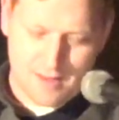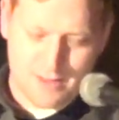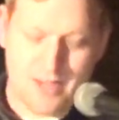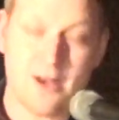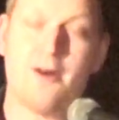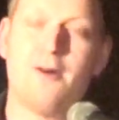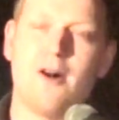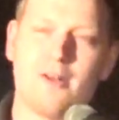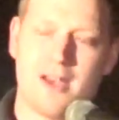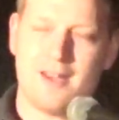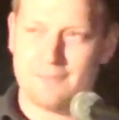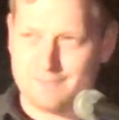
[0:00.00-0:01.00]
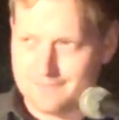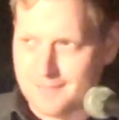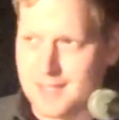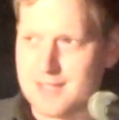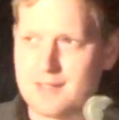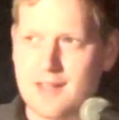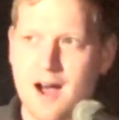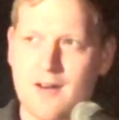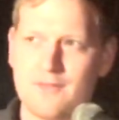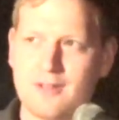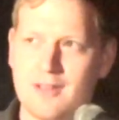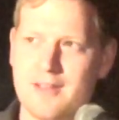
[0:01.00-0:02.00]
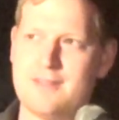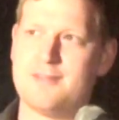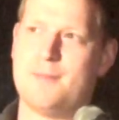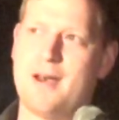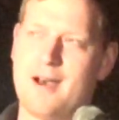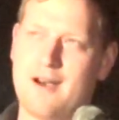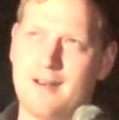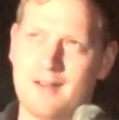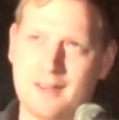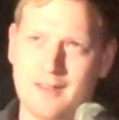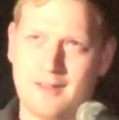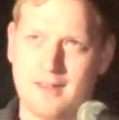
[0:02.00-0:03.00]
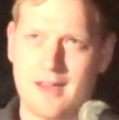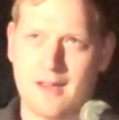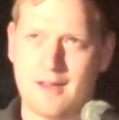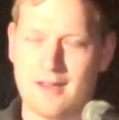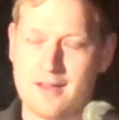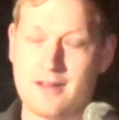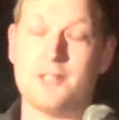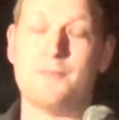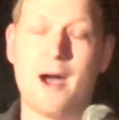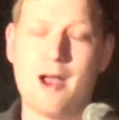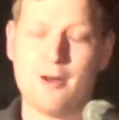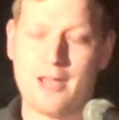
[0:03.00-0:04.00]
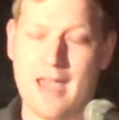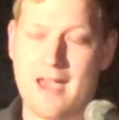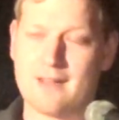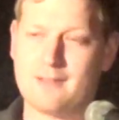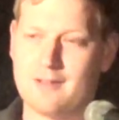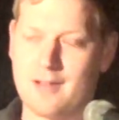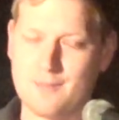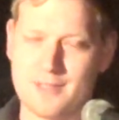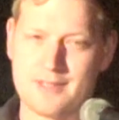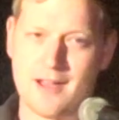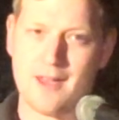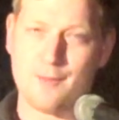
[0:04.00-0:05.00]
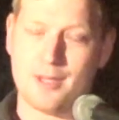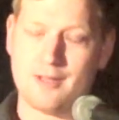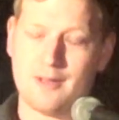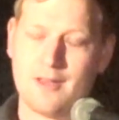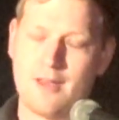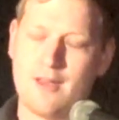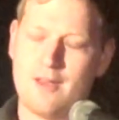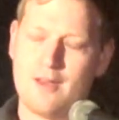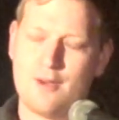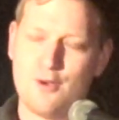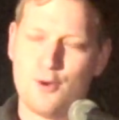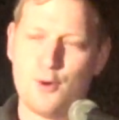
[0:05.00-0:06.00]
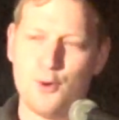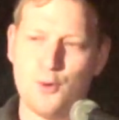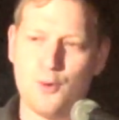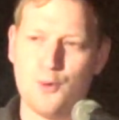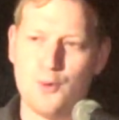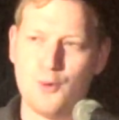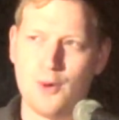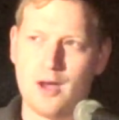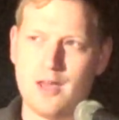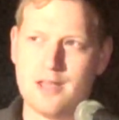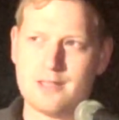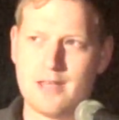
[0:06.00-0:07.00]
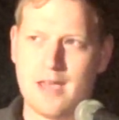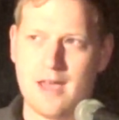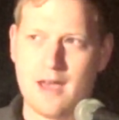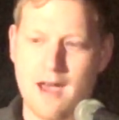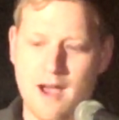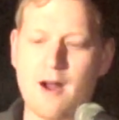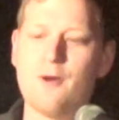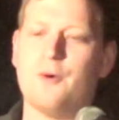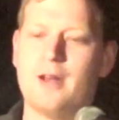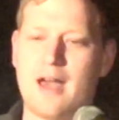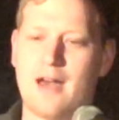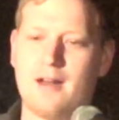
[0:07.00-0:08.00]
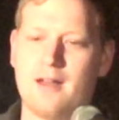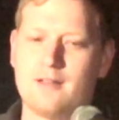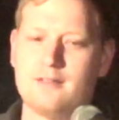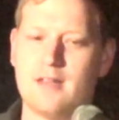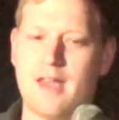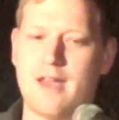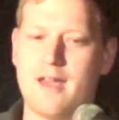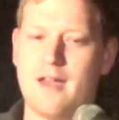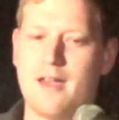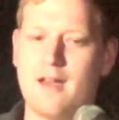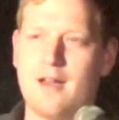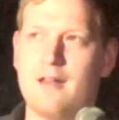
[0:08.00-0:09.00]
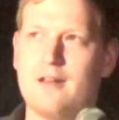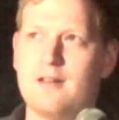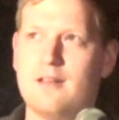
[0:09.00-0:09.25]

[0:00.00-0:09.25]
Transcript: So, okay, this novel is about an aspiring actor named Simon who is a heroin addict, and